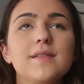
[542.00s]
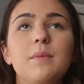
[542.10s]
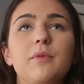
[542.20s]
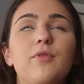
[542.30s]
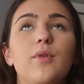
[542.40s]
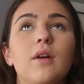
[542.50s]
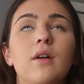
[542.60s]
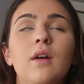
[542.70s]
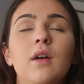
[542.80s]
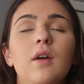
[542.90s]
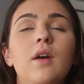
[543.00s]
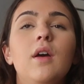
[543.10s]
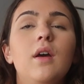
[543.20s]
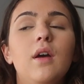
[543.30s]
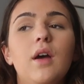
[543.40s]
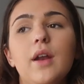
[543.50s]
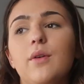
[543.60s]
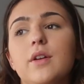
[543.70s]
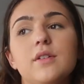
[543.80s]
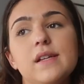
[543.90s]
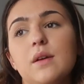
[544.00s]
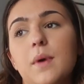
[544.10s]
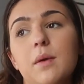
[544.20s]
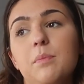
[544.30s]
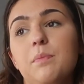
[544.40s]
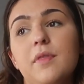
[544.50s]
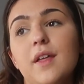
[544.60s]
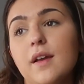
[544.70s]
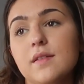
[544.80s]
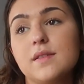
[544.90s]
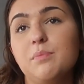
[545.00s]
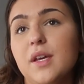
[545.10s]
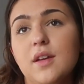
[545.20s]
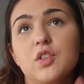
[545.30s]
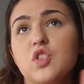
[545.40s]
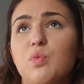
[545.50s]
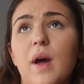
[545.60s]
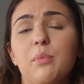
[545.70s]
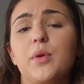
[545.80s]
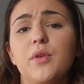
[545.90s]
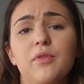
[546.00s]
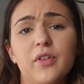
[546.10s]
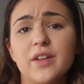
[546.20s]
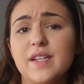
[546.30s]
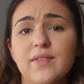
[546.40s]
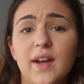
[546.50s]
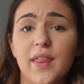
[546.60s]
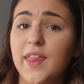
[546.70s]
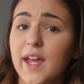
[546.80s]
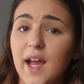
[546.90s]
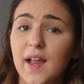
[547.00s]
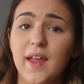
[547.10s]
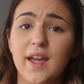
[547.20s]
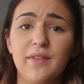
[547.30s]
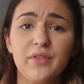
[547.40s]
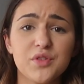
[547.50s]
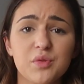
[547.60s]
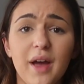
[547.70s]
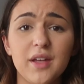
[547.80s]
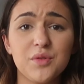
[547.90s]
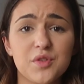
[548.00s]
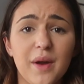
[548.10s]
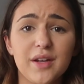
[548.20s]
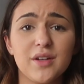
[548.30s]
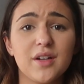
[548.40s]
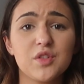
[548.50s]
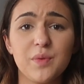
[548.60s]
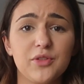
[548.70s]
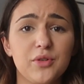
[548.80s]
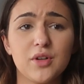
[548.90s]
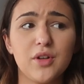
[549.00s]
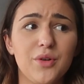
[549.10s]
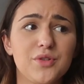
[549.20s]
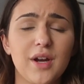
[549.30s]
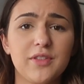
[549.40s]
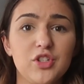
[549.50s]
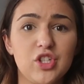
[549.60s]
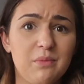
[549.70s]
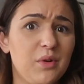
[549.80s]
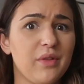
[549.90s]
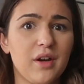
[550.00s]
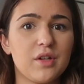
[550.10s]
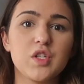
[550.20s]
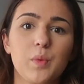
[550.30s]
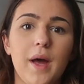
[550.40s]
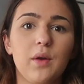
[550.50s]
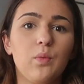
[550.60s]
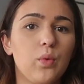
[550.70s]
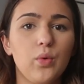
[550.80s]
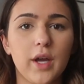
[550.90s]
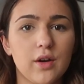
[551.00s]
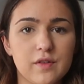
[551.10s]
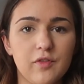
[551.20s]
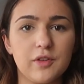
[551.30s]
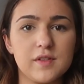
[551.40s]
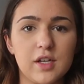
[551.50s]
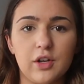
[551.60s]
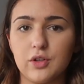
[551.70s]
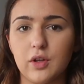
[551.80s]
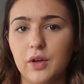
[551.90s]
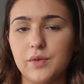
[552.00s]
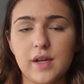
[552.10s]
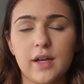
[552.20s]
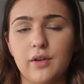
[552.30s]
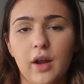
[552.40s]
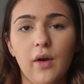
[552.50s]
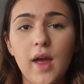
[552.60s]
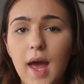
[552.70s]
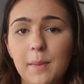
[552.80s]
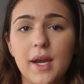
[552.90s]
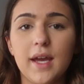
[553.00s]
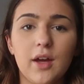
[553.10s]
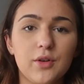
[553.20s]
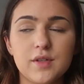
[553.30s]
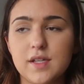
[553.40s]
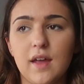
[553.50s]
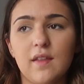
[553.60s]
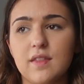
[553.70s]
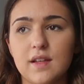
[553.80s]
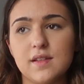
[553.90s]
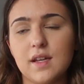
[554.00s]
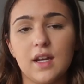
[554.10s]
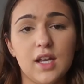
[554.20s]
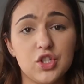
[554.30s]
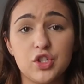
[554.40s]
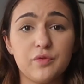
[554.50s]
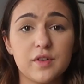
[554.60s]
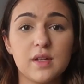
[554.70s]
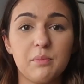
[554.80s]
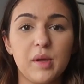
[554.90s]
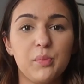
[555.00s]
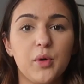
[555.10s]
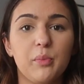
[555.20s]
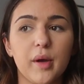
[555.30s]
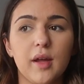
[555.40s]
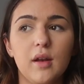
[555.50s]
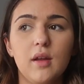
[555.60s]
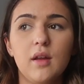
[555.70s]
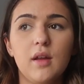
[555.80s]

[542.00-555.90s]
I said before, I don't understand why things being sweat proof is even a thing. Like, if you sweat, you sweat. You're gonna sweat through your clothes. You're at the gym. You're there to sweat. Who cares if you can see it on your clothes? I don't know. I mean, I understand that that's like an issue for some people, but